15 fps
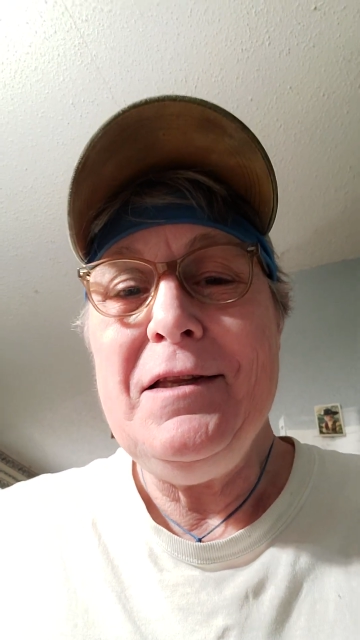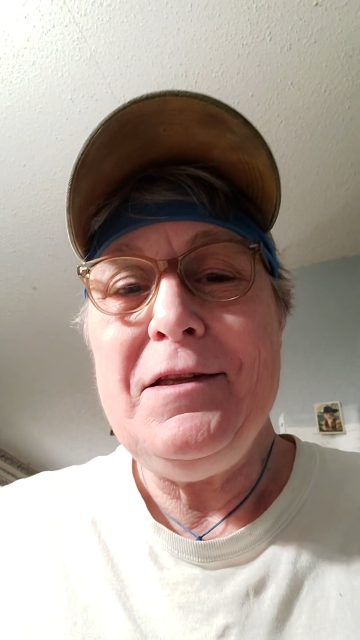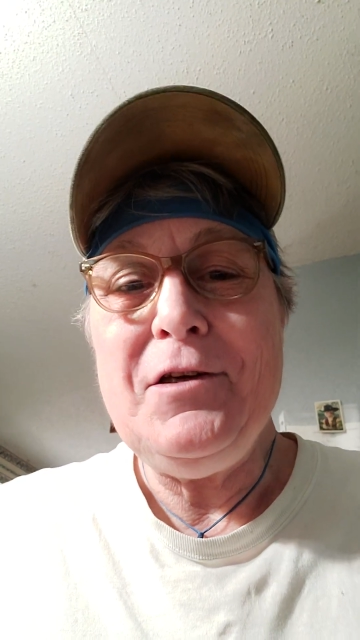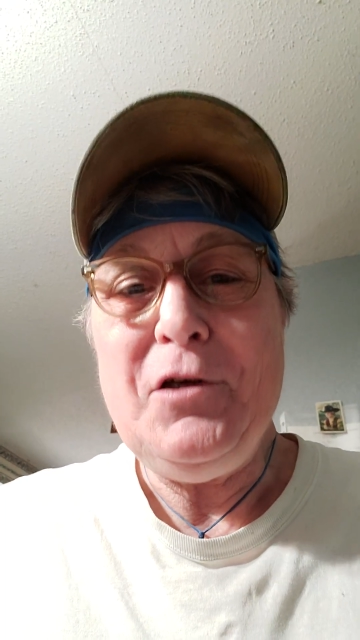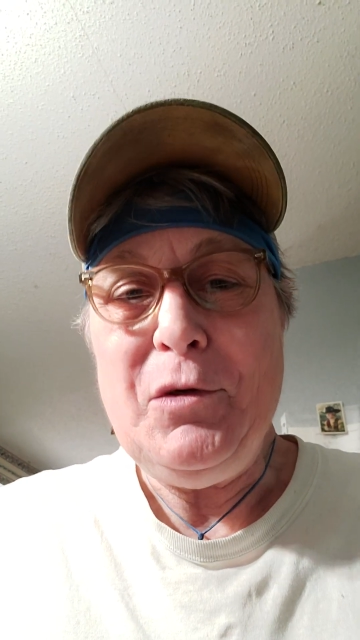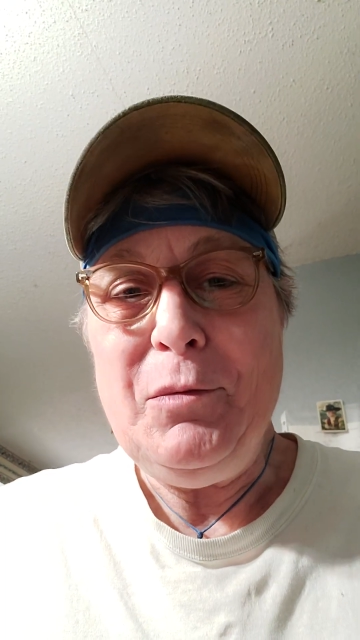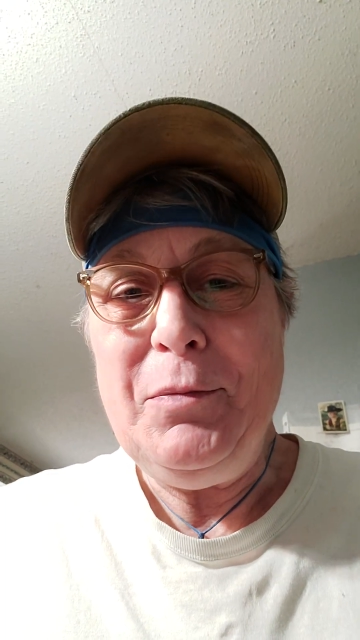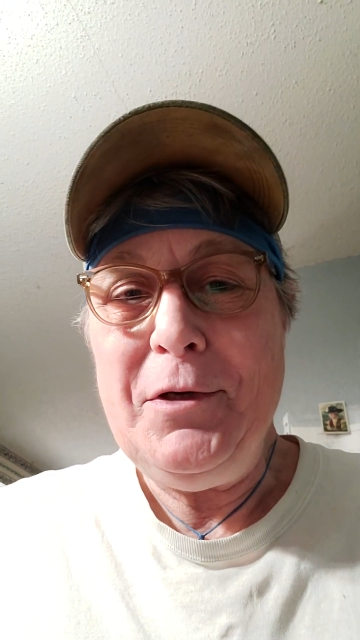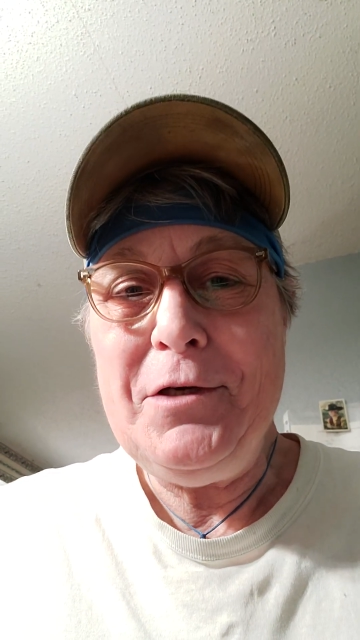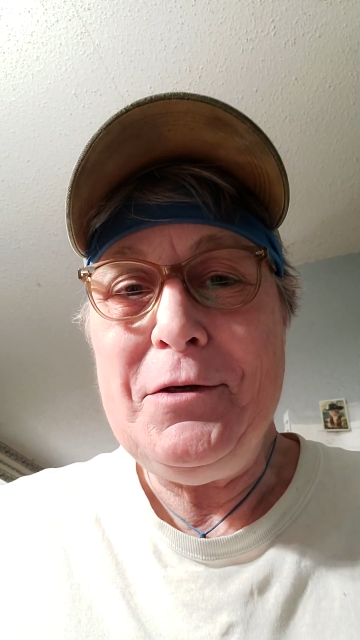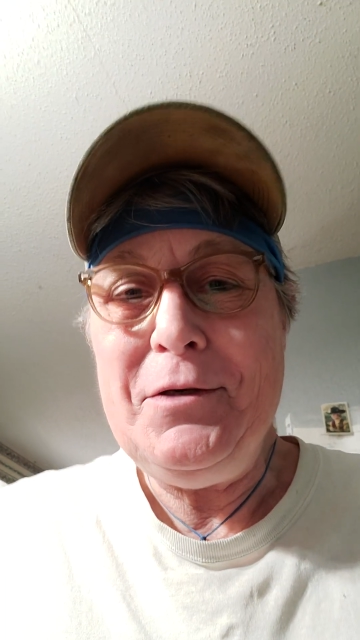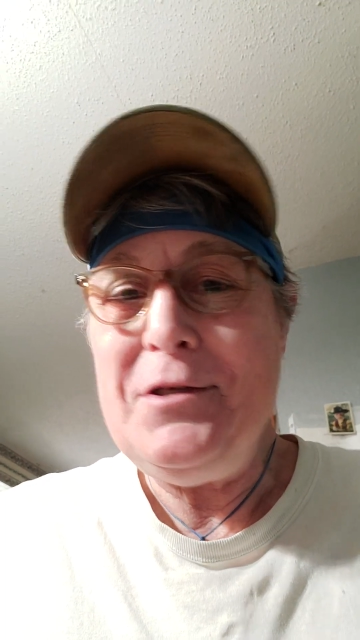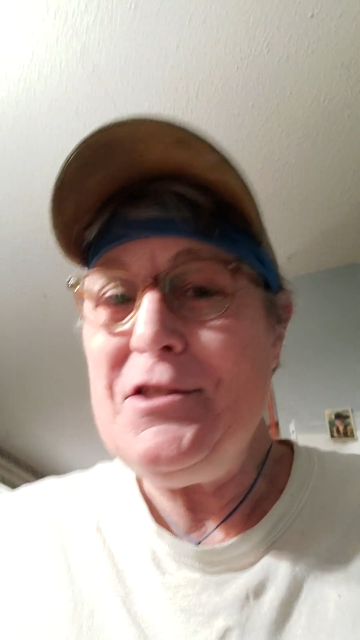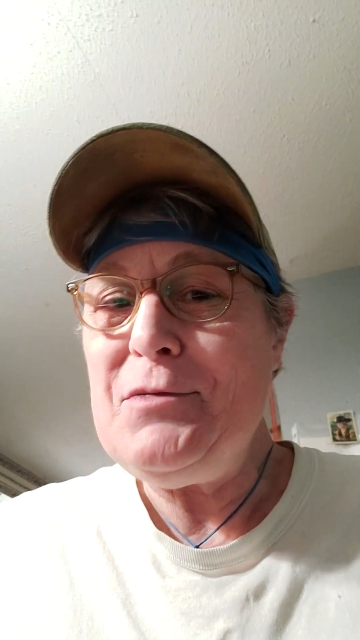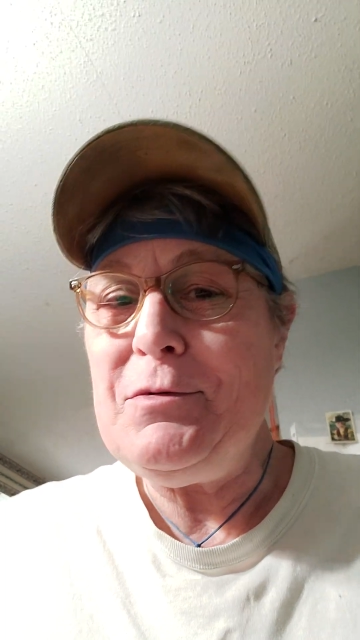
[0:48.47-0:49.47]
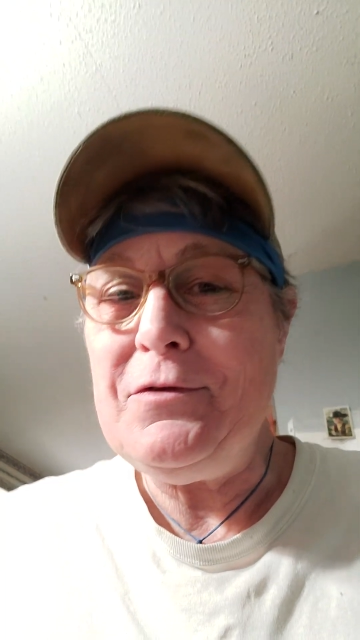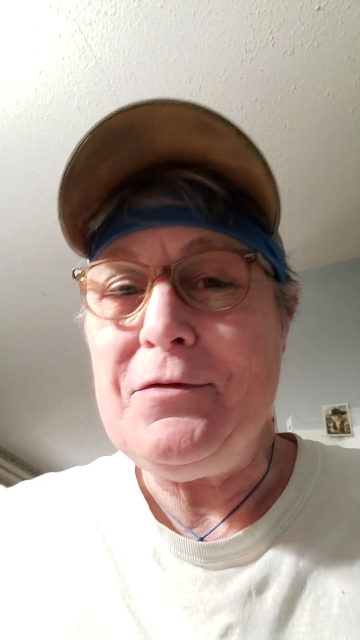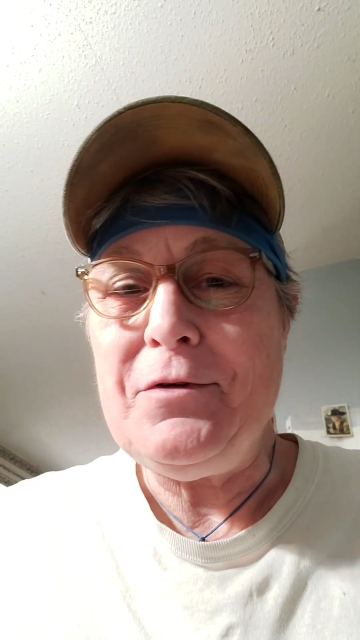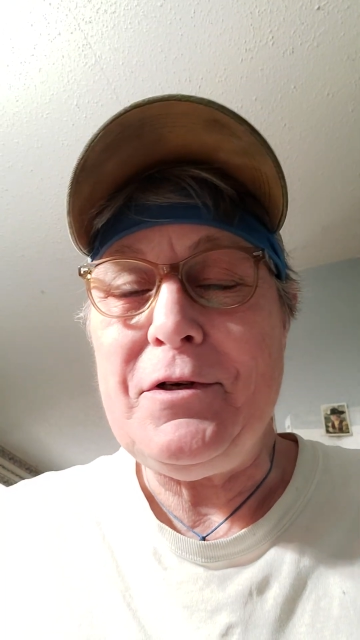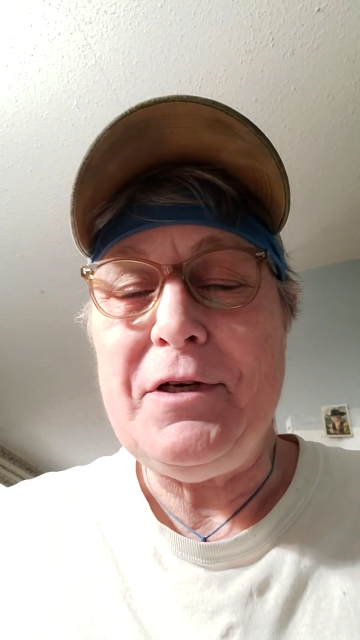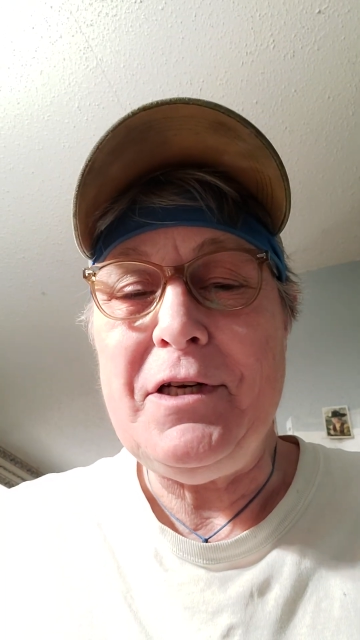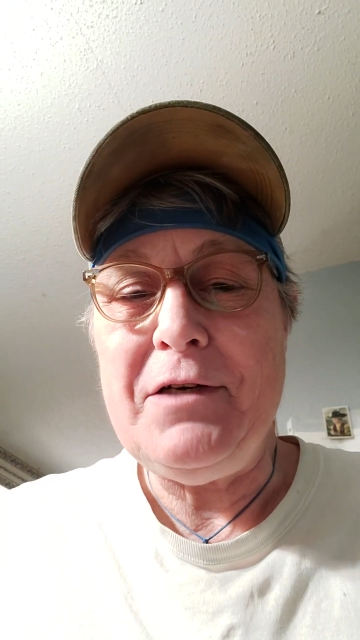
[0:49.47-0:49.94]
the components,
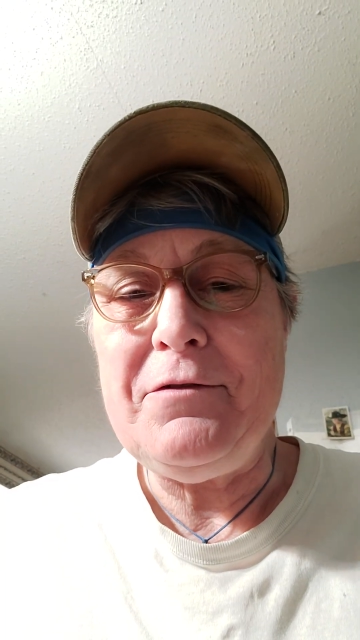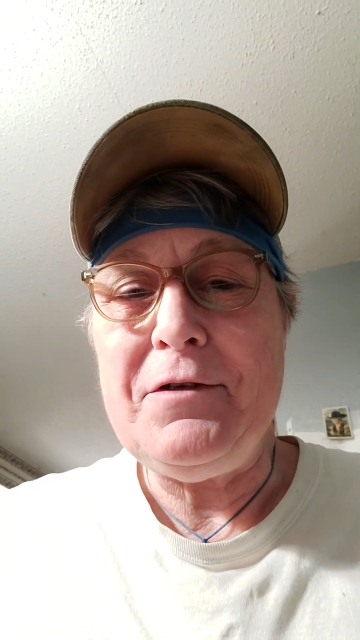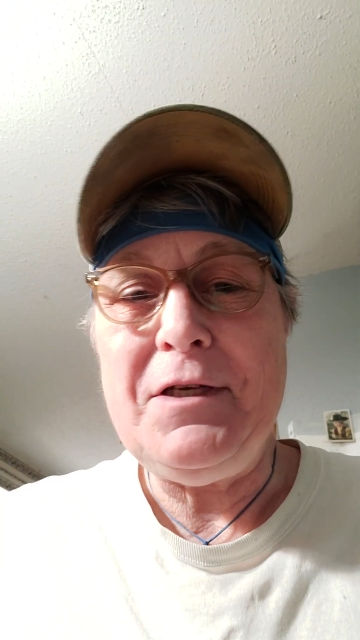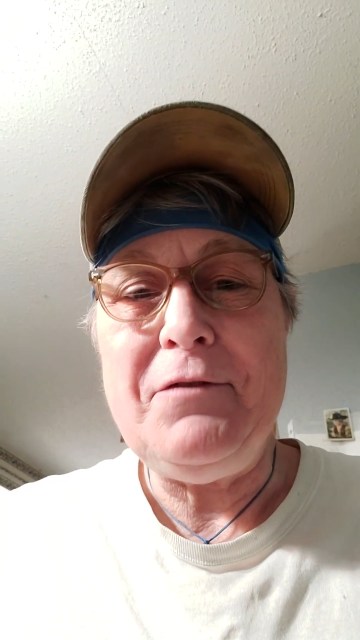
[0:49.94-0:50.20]
before it ever